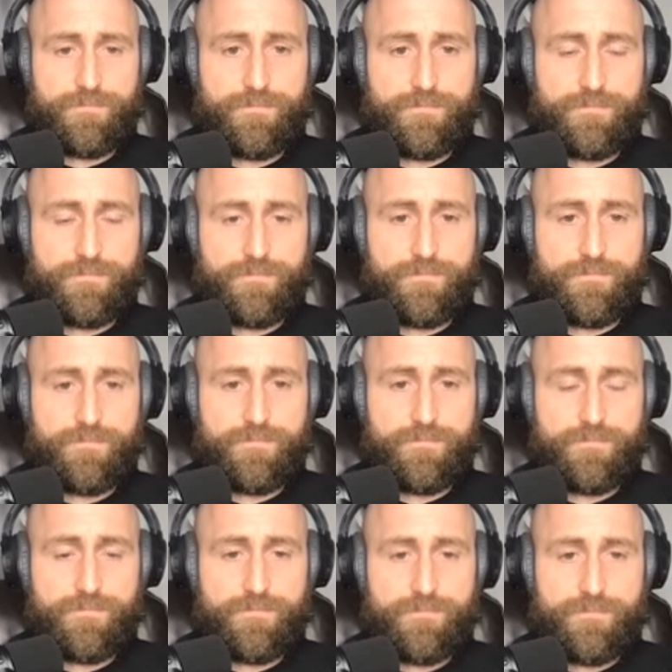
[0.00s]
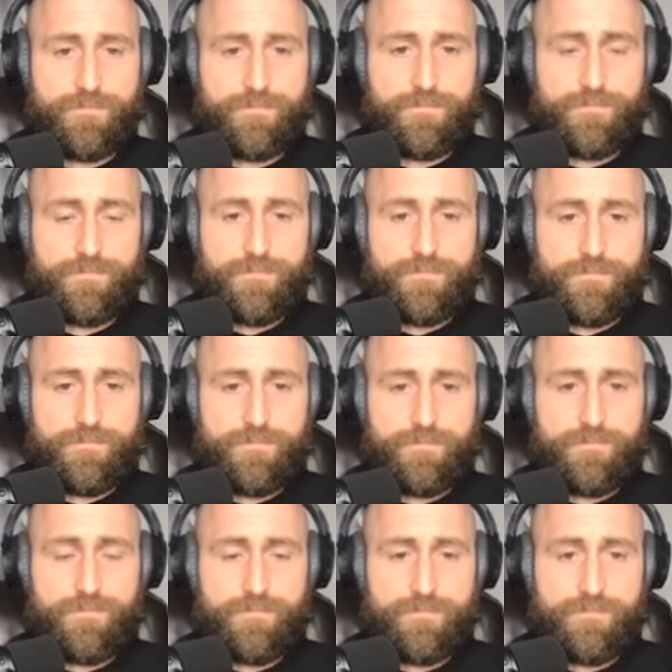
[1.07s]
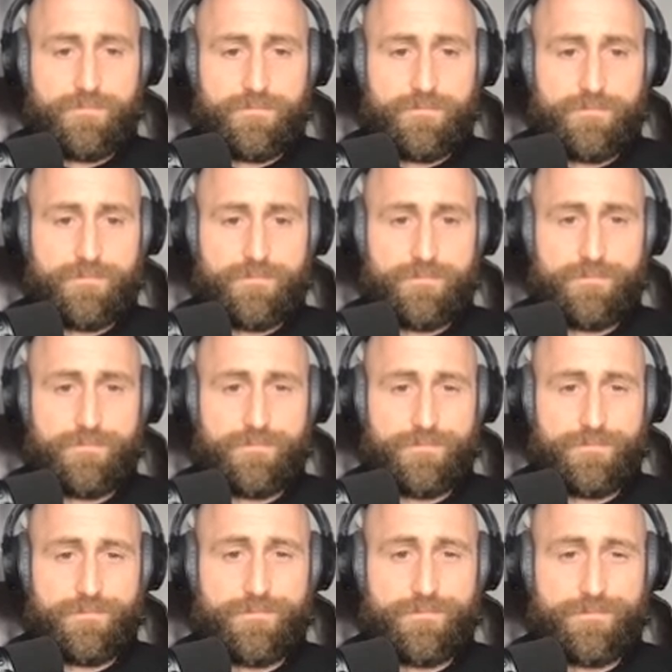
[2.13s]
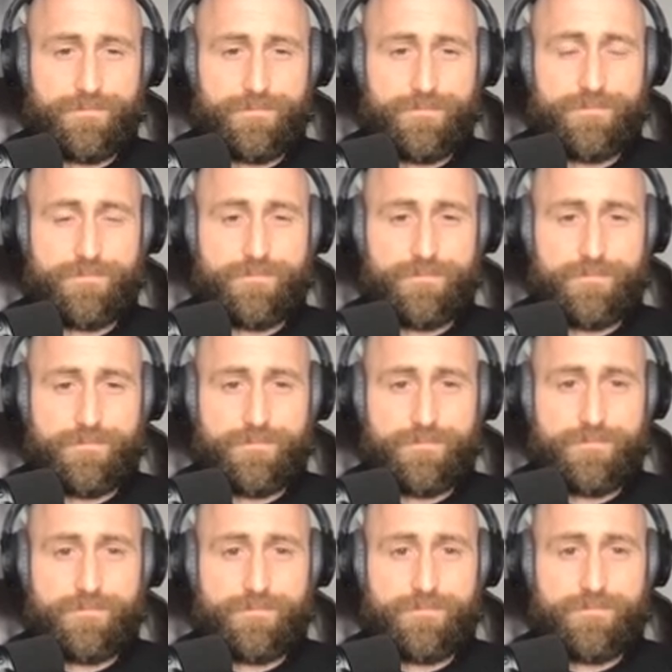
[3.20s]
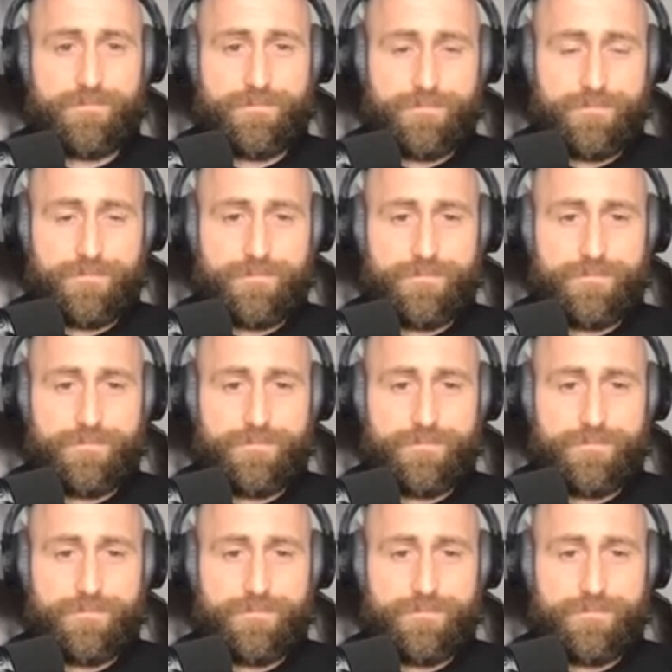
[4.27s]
This person isn't speaking.